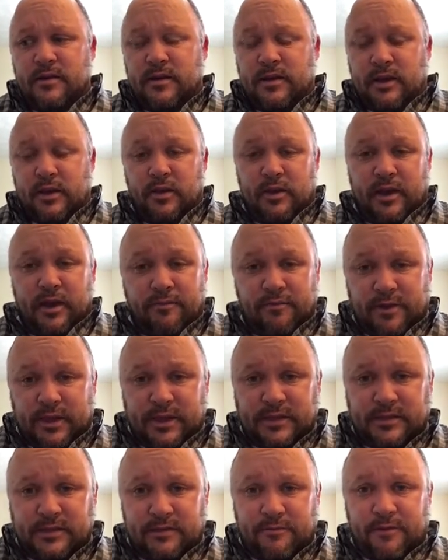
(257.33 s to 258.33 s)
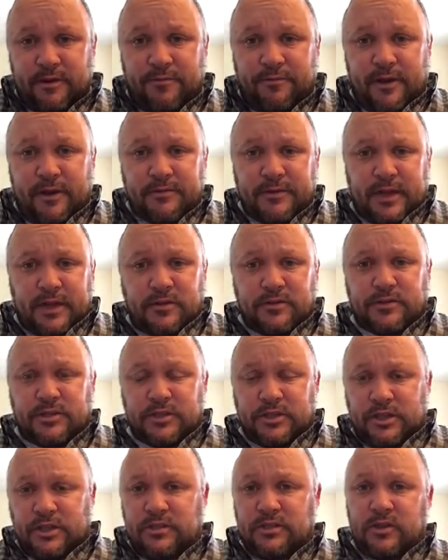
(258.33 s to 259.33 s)
And you give her that $75
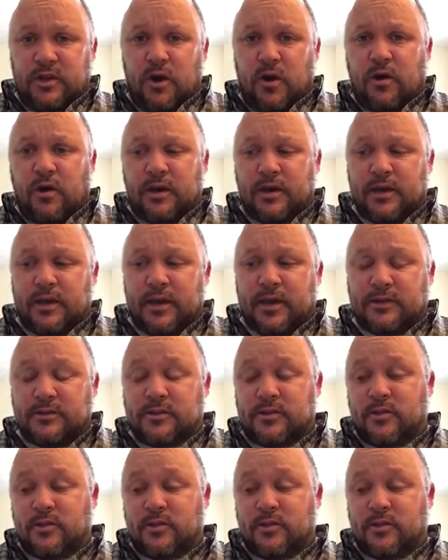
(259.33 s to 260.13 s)
and she's gone again.